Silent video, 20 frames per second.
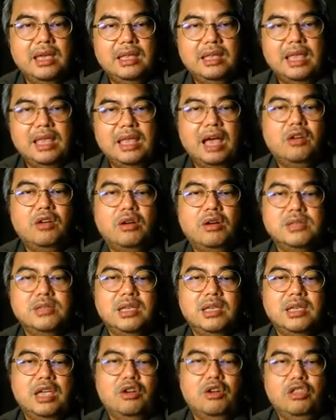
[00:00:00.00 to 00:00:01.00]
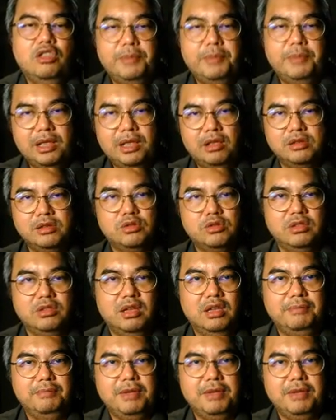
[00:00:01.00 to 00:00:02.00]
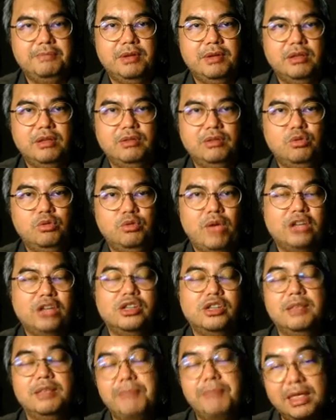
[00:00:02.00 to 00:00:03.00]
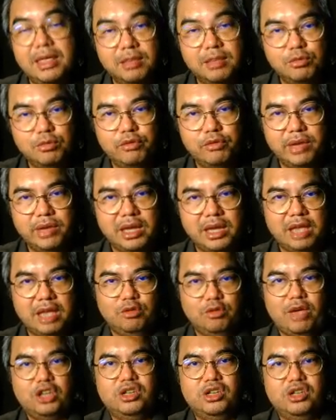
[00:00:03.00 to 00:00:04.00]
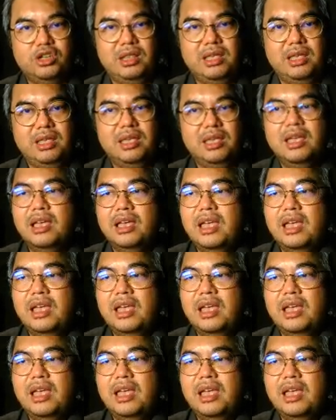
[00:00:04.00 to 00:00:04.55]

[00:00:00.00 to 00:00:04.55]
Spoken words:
they are causing economic loss to the people who actually made the movie and who actually